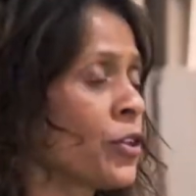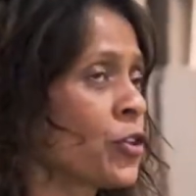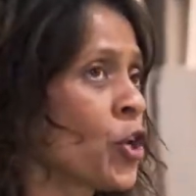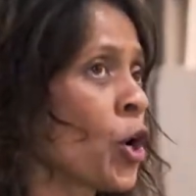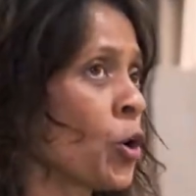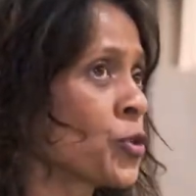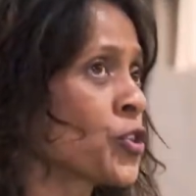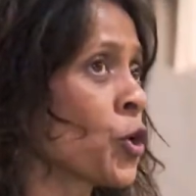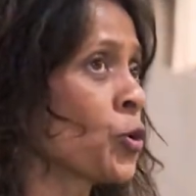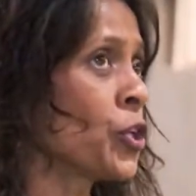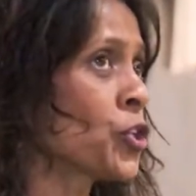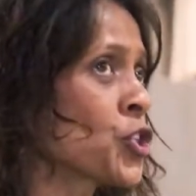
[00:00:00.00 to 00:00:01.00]
No, so
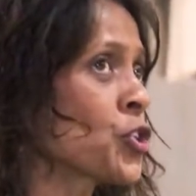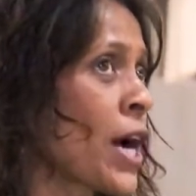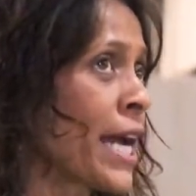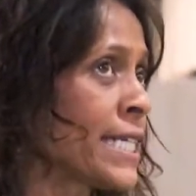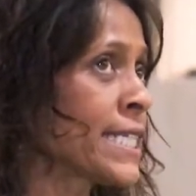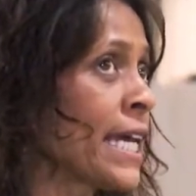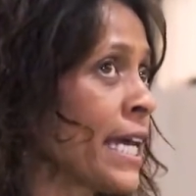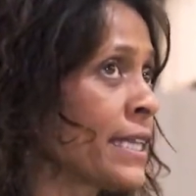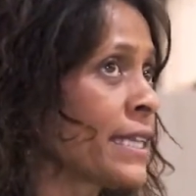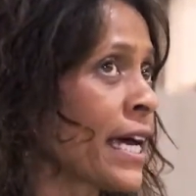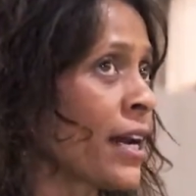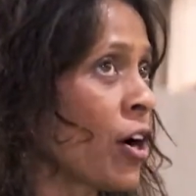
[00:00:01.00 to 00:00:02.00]
you're trying to hit
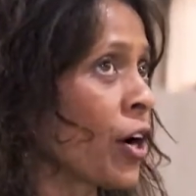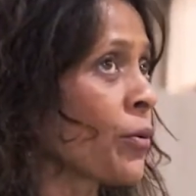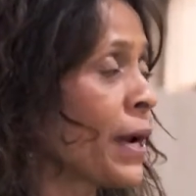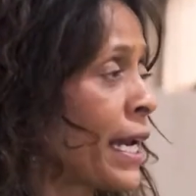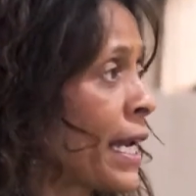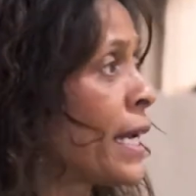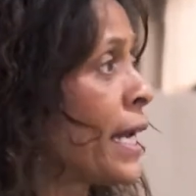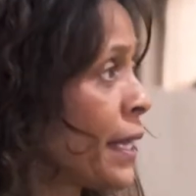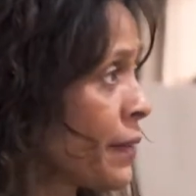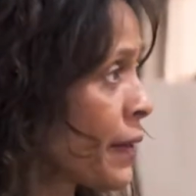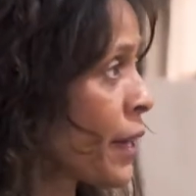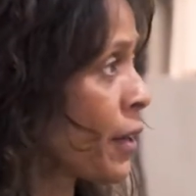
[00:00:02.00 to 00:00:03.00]
that heart rate
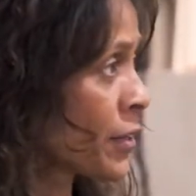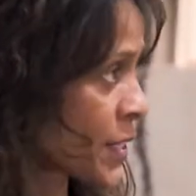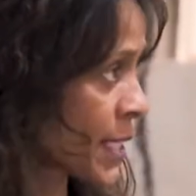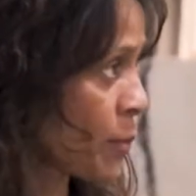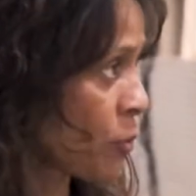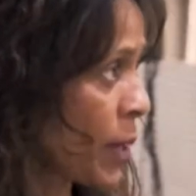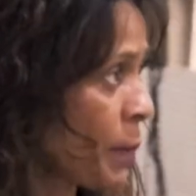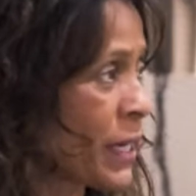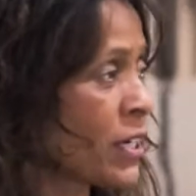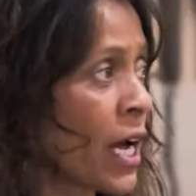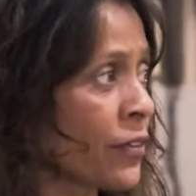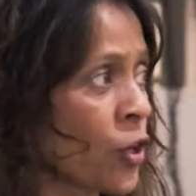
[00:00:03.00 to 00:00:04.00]
in there somewhere,
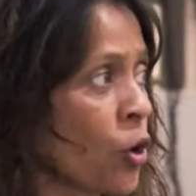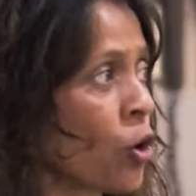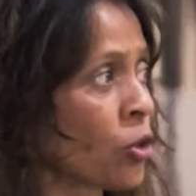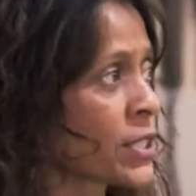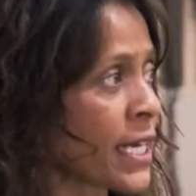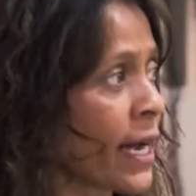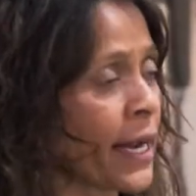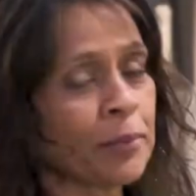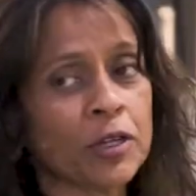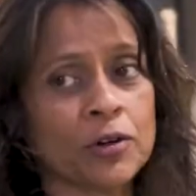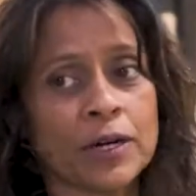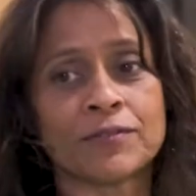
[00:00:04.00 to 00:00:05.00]
but not the whole time.
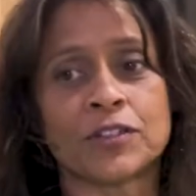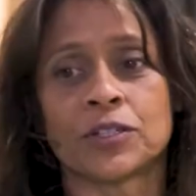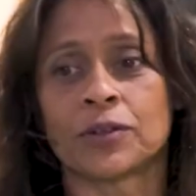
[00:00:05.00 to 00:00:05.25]
You don't have to do